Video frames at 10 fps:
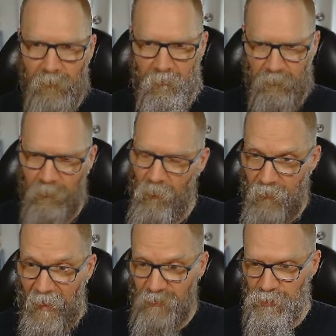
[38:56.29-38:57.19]
So, and
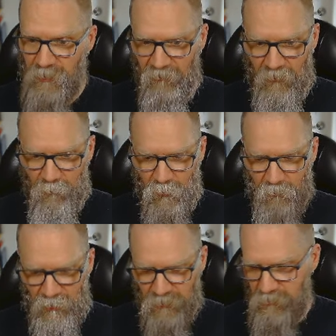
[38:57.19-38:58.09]
that should give it
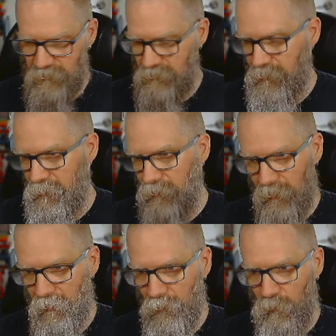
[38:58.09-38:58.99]
permissions
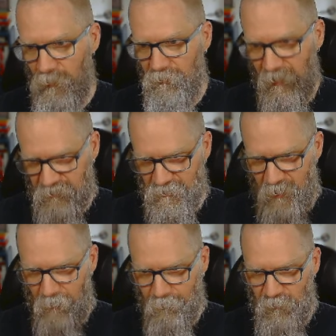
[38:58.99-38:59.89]
with SSM.